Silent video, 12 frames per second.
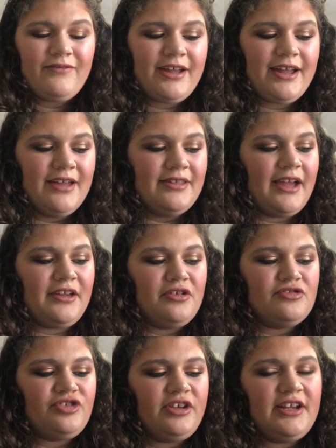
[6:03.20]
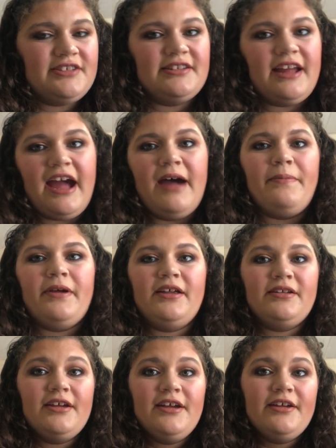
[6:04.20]
of it, and that usually doesn't
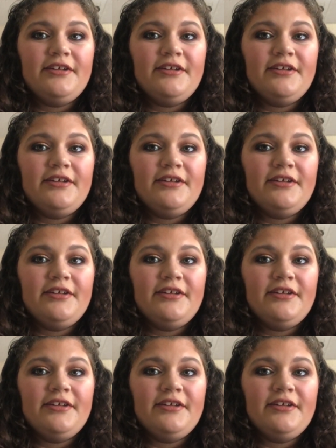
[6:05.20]
happen.